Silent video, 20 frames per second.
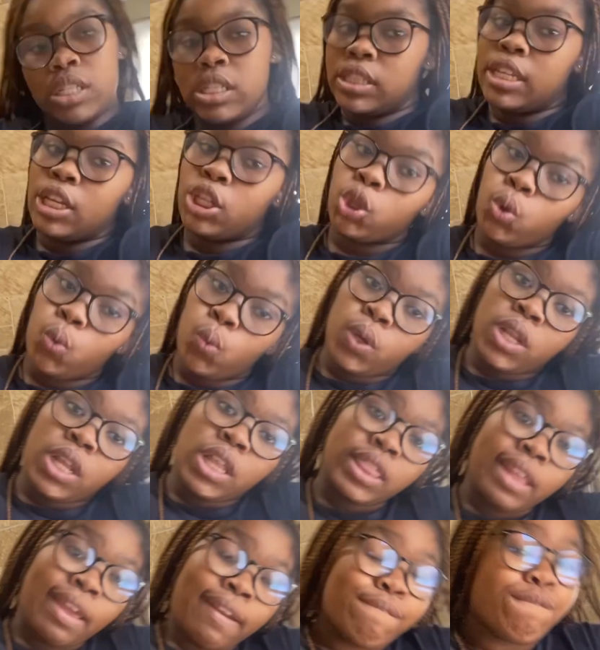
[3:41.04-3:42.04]
They do
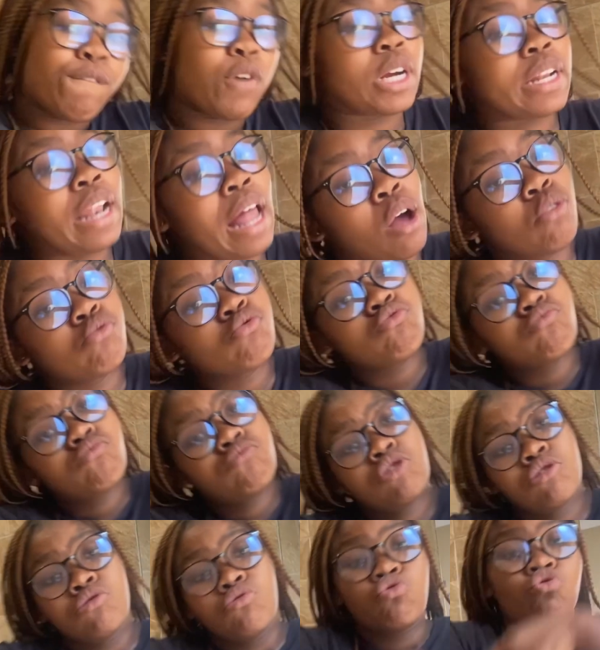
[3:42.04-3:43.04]
anything for clout.
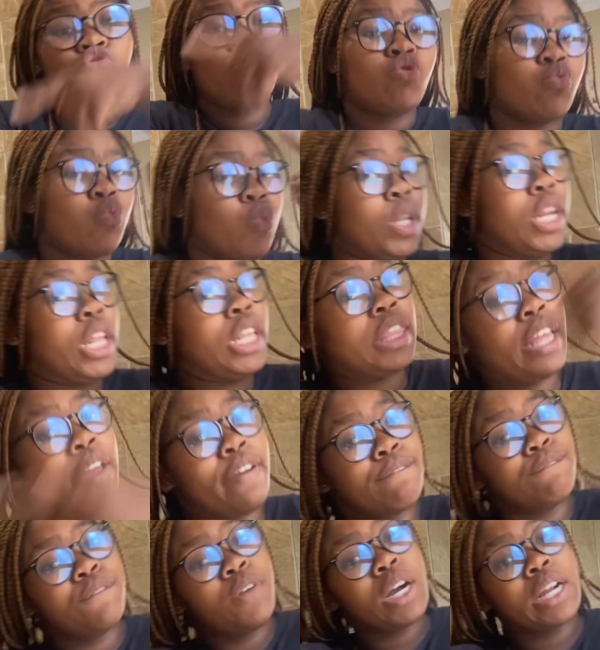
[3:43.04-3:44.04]
Do
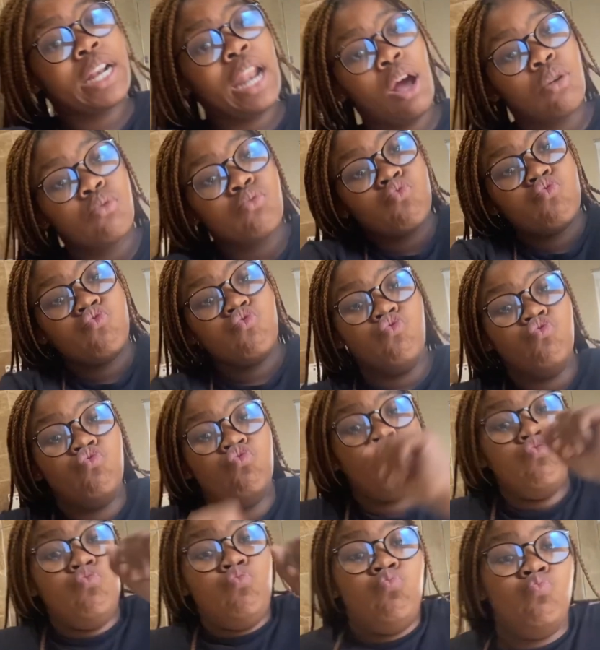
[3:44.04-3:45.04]
anything for clout. Mm,
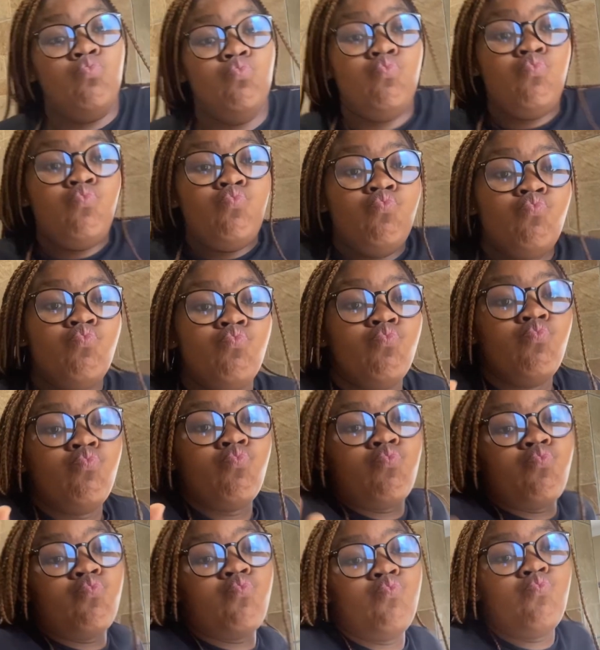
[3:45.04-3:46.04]
mm, mm,
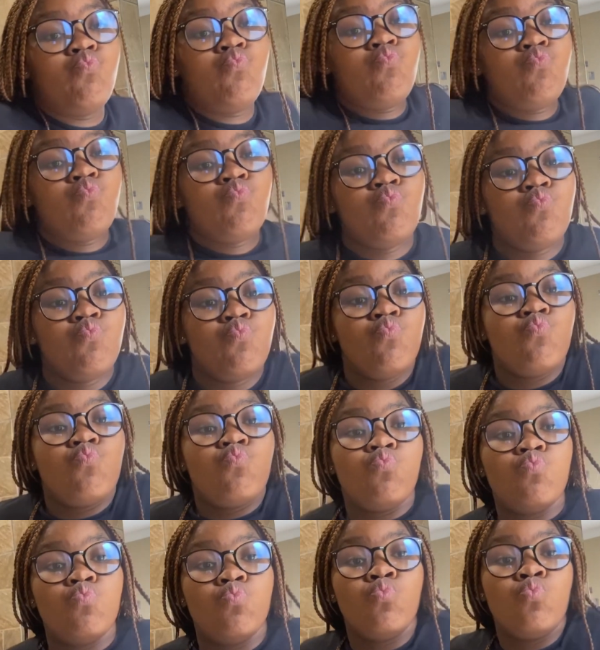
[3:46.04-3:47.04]
mm,
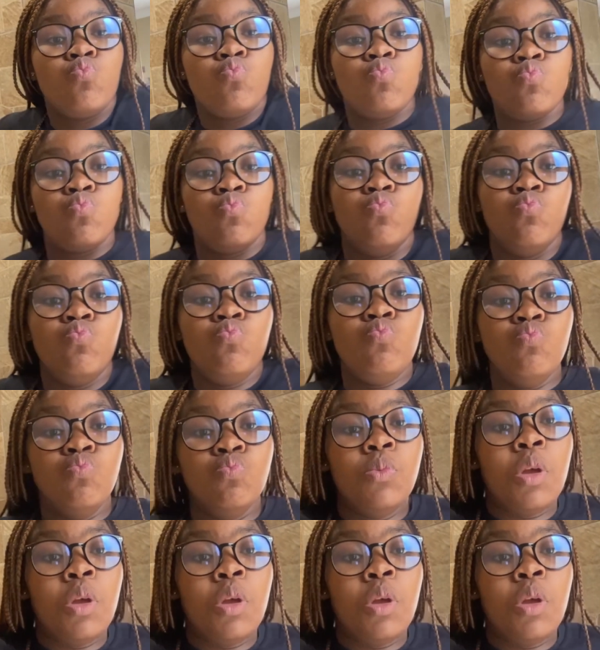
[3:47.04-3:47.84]
mm, mm, mm.